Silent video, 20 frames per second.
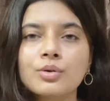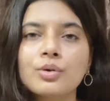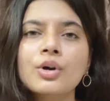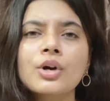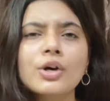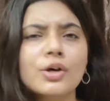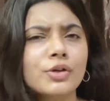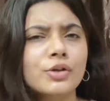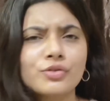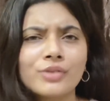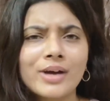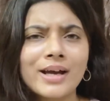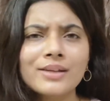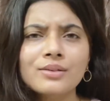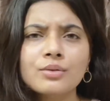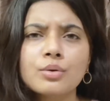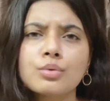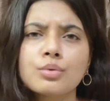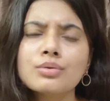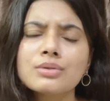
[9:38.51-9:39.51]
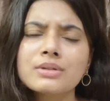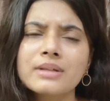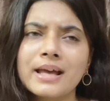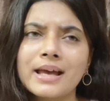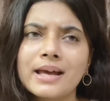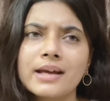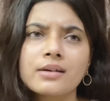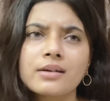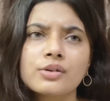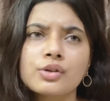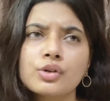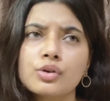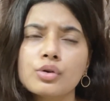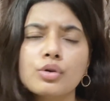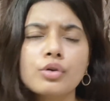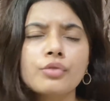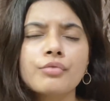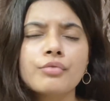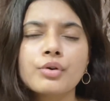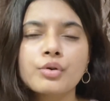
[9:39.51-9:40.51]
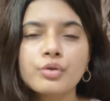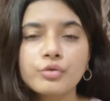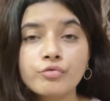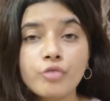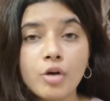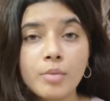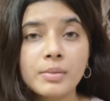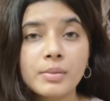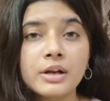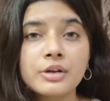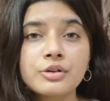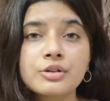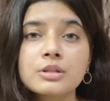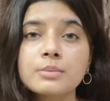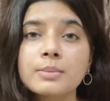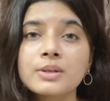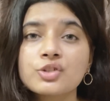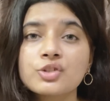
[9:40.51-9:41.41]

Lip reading: So try those and look for good formulations,